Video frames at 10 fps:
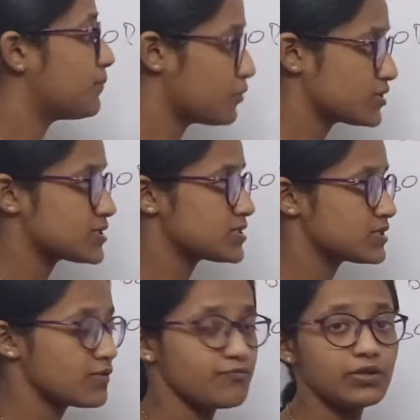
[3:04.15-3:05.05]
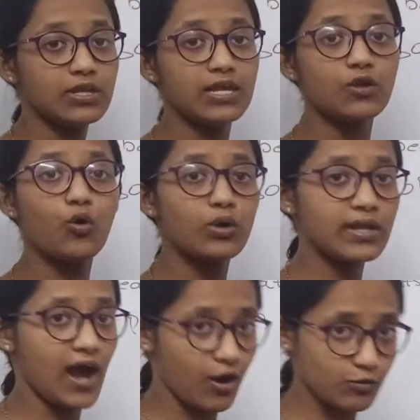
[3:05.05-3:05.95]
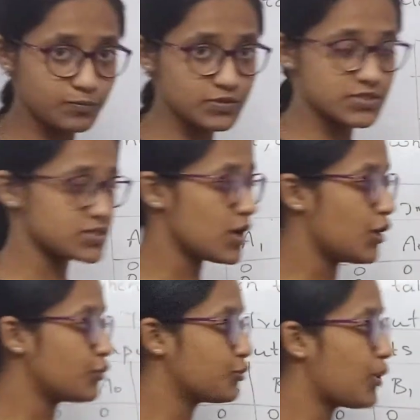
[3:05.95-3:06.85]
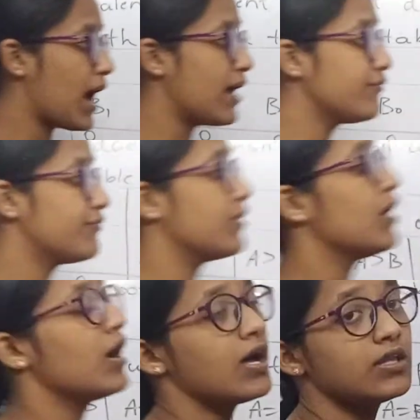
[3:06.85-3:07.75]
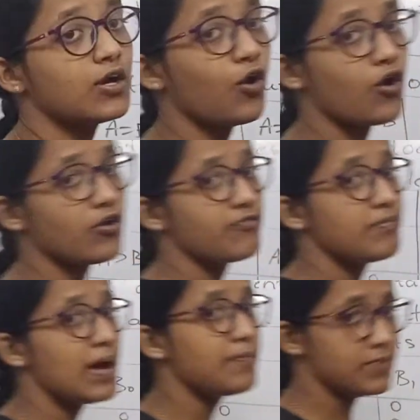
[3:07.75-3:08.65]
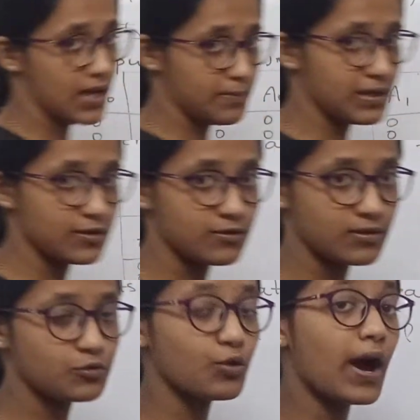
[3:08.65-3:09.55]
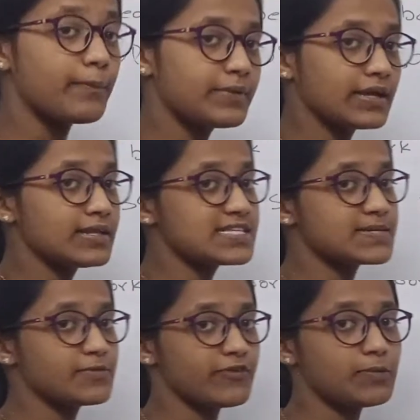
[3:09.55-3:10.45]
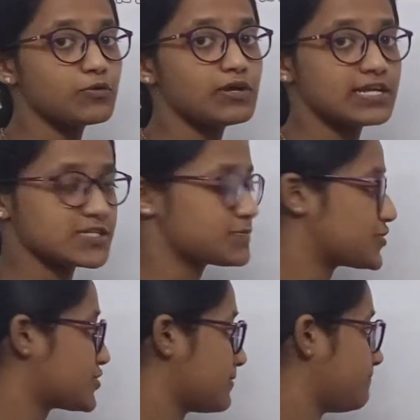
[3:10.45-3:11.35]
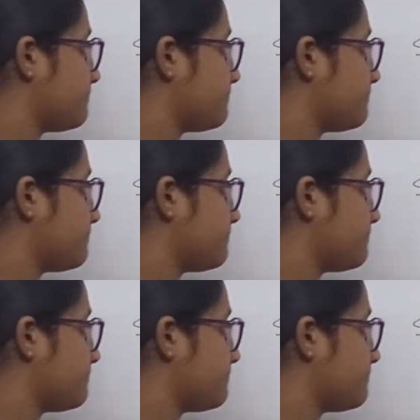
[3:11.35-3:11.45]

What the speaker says: inputs, we need only outputs to have the Karnaugh map, to obtain the simplified Boolean expression.